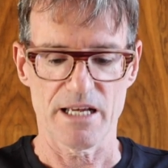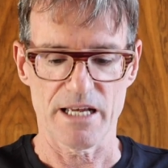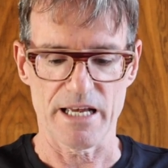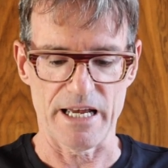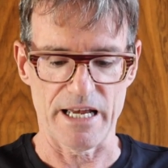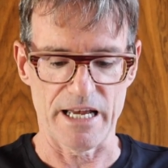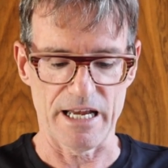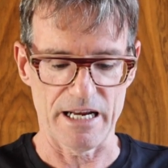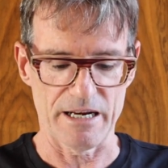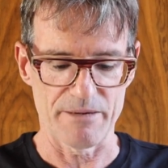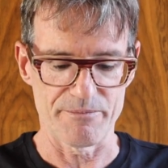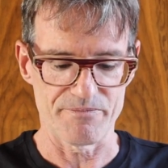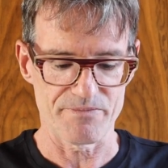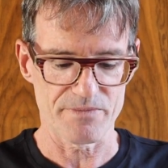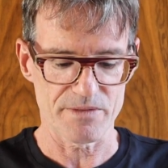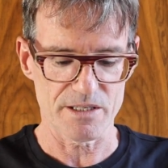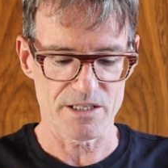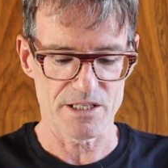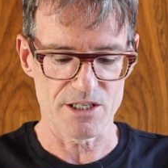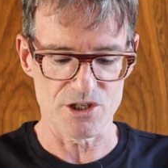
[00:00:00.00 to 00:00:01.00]

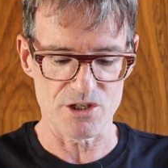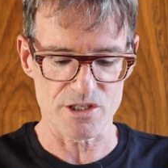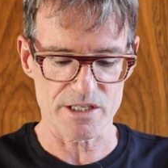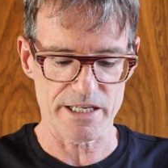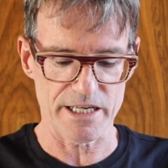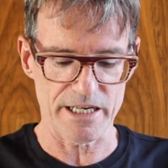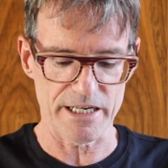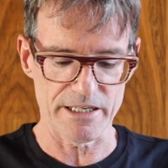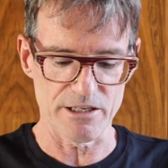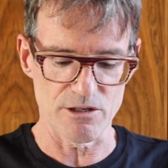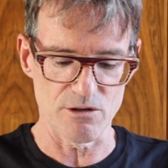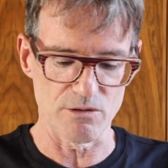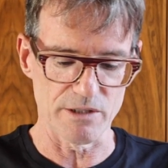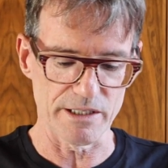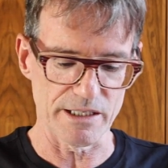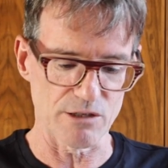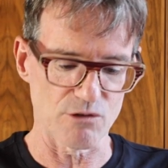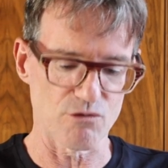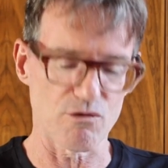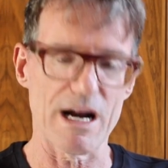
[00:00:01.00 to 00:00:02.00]
to just get any old
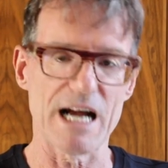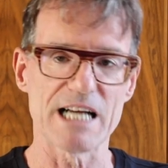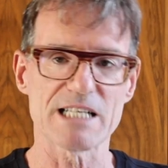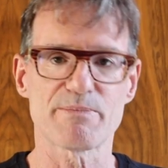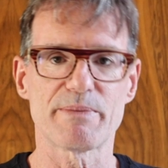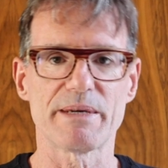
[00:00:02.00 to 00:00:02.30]
little grass